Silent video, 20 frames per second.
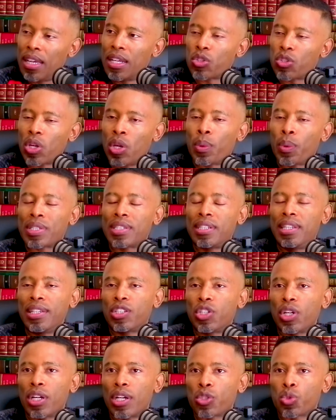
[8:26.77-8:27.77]
So he was
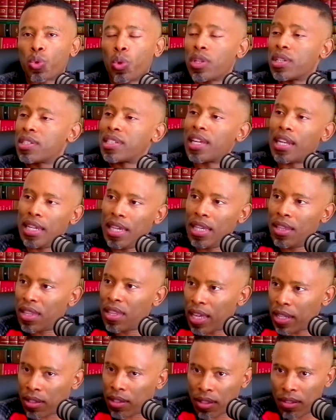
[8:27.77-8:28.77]
teaching us all this. And in
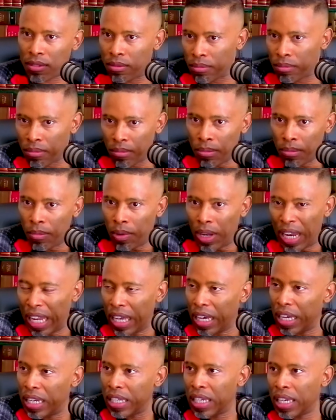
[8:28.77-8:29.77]
that
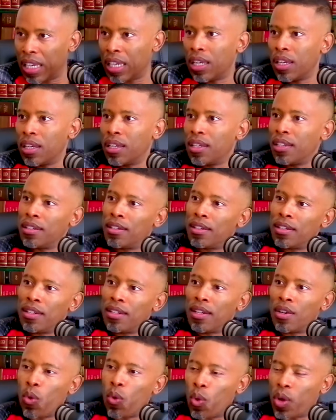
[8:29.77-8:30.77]
learning
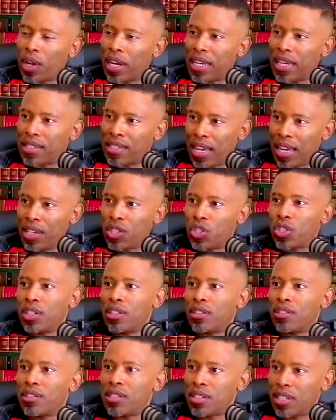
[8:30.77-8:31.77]

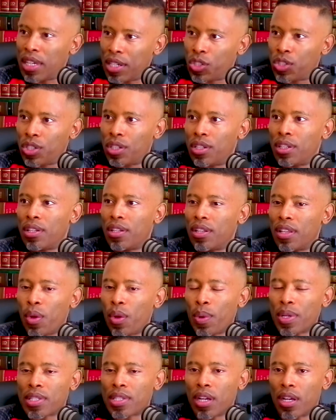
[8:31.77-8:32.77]
organization session,
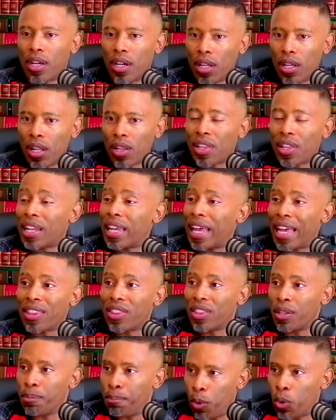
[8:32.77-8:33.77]
there was a girl that
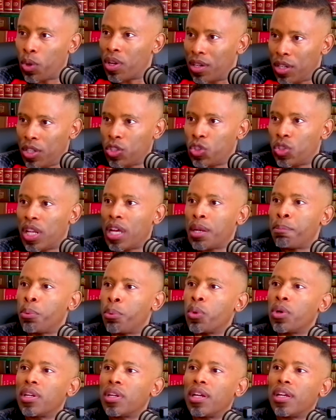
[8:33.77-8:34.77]
had the book Rich Dad
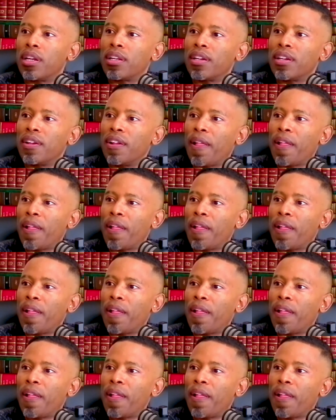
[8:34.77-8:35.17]
Poor Dad.